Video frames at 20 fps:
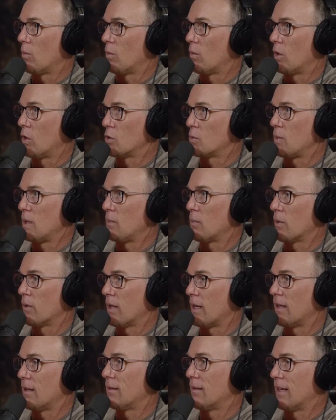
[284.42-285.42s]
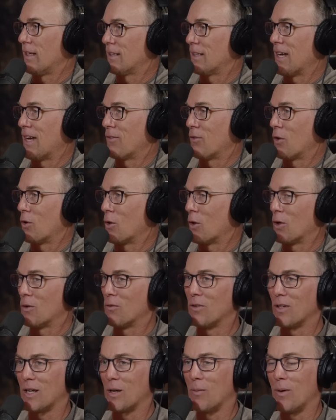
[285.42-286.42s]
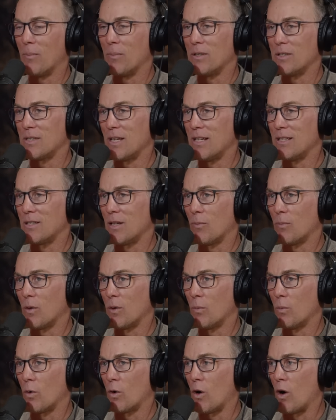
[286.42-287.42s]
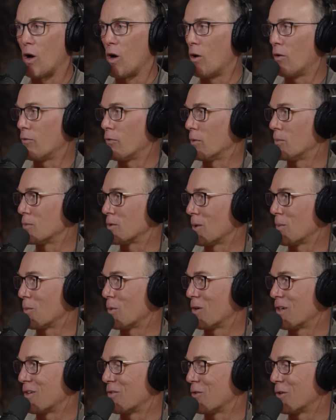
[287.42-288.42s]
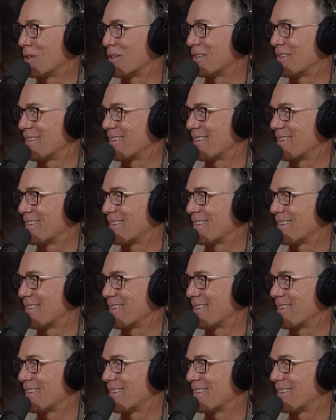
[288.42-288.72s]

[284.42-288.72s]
those people that got the nerve to come up and say something were all from somewhere different.